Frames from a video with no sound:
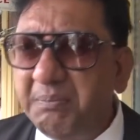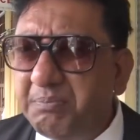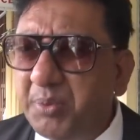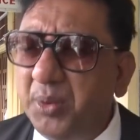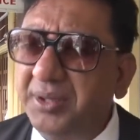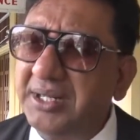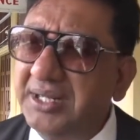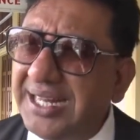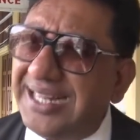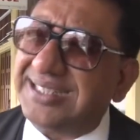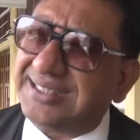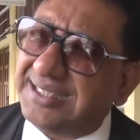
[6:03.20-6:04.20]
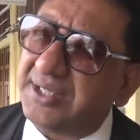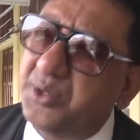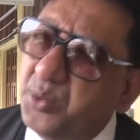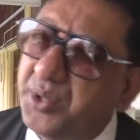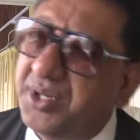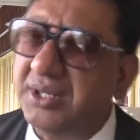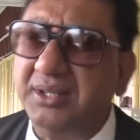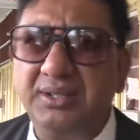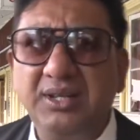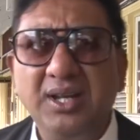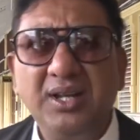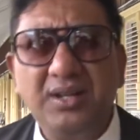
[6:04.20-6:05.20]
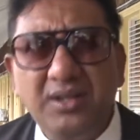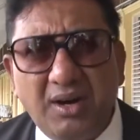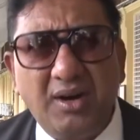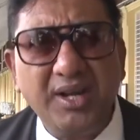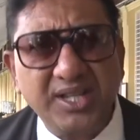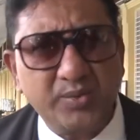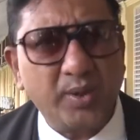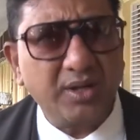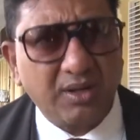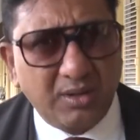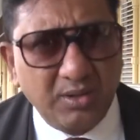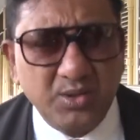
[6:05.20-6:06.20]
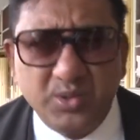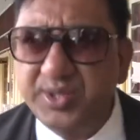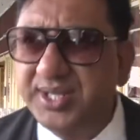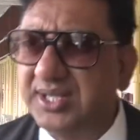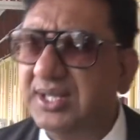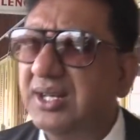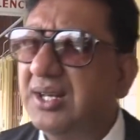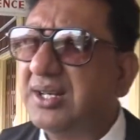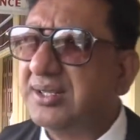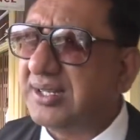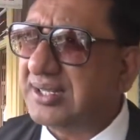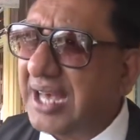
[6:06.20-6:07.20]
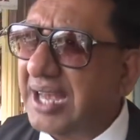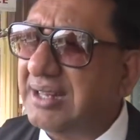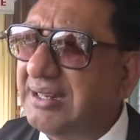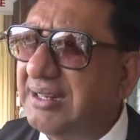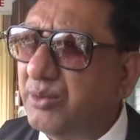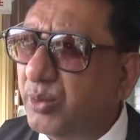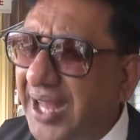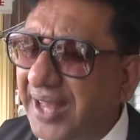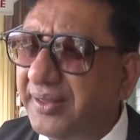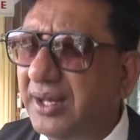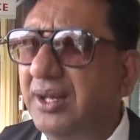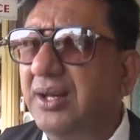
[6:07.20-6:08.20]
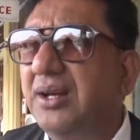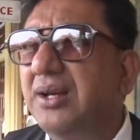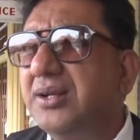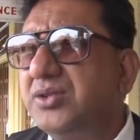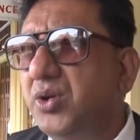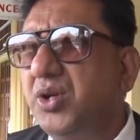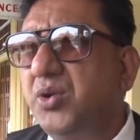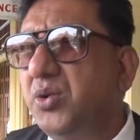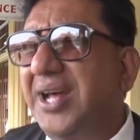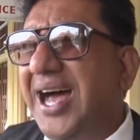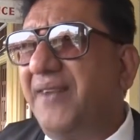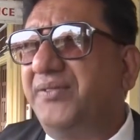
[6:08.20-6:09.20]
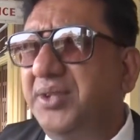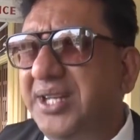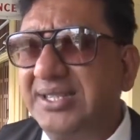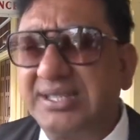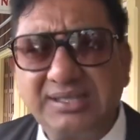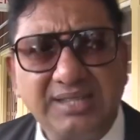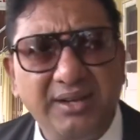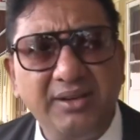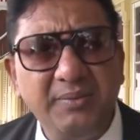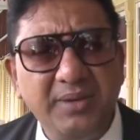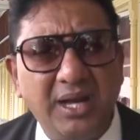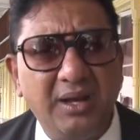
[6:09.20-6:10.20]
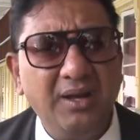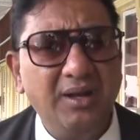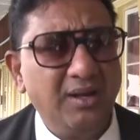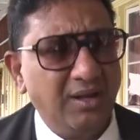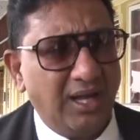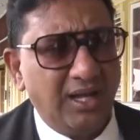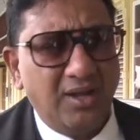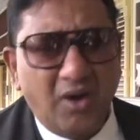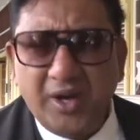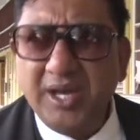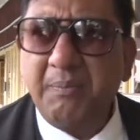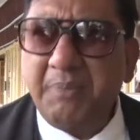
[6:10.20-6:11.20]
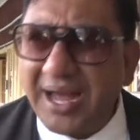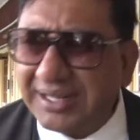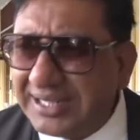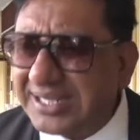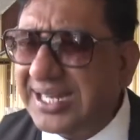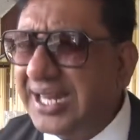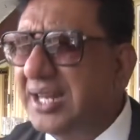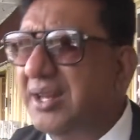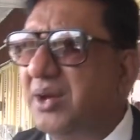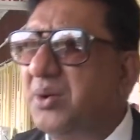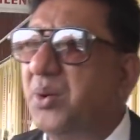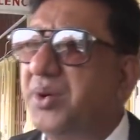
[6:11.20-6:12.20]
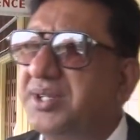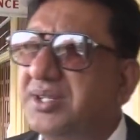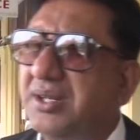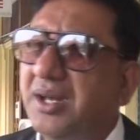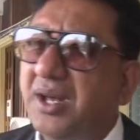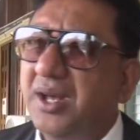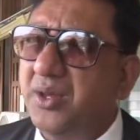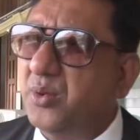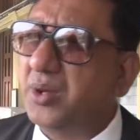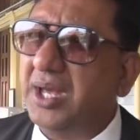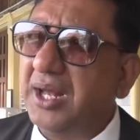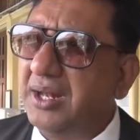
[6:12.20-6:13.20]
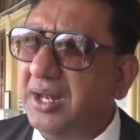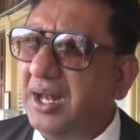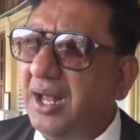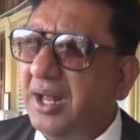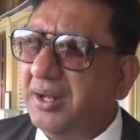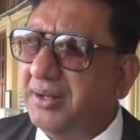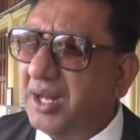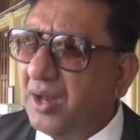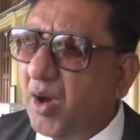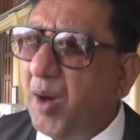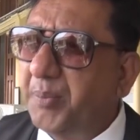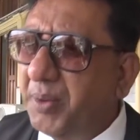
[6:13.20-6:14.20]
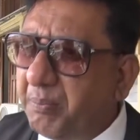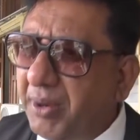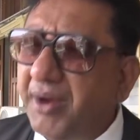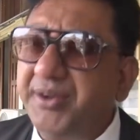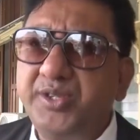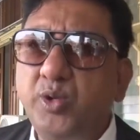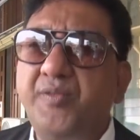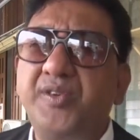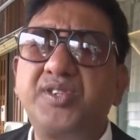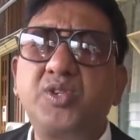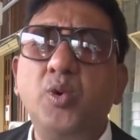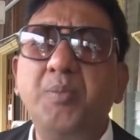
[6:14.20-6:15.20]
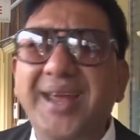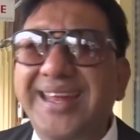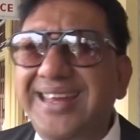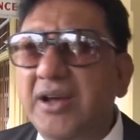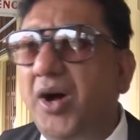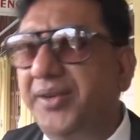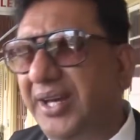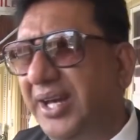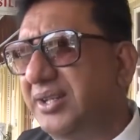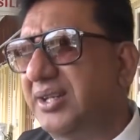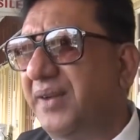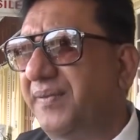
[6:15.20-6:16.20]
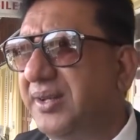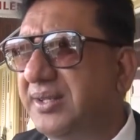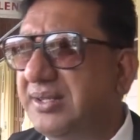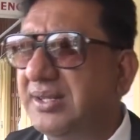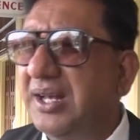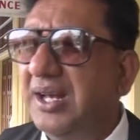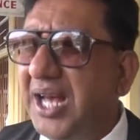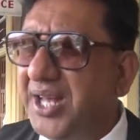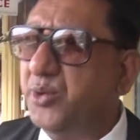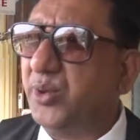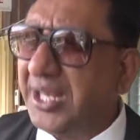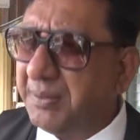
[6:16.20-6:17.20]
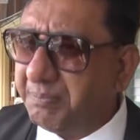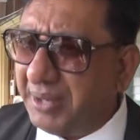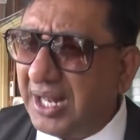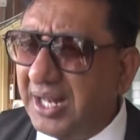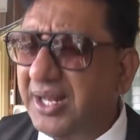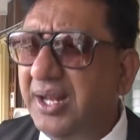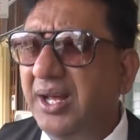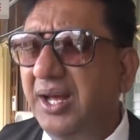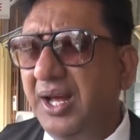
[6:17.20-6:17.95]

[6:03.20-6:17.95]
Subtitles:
important institution. Law is what glues society together. So you don't have to necessarily be a lawyer practicing in the courts. You can, the law prepares you for so many other endeavors, and you can build